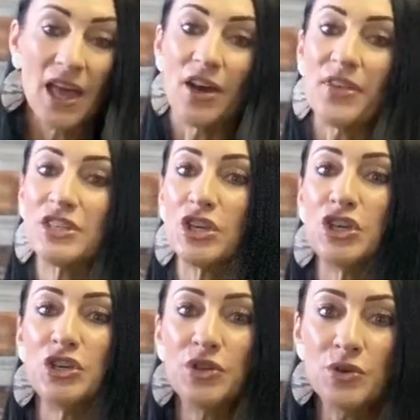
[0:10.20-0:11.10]
Now there's a
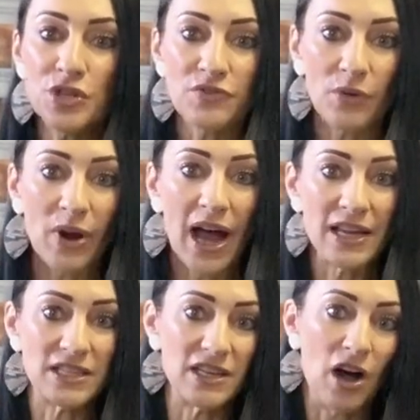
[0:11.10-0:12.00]
huge
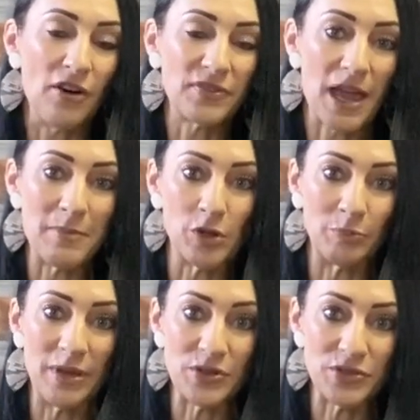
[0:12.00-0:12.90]
variety of chemical
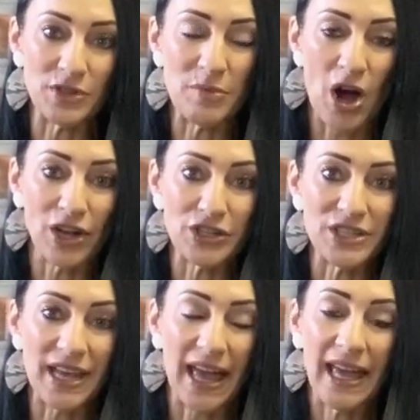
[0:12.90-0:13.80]
peels on the market
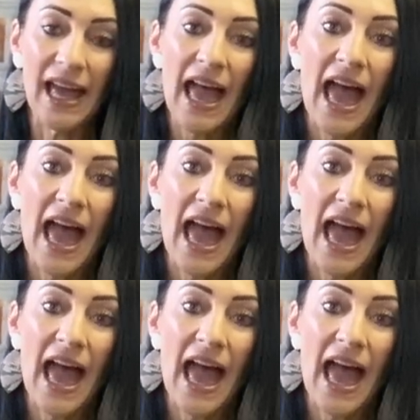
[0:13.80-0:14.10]
today,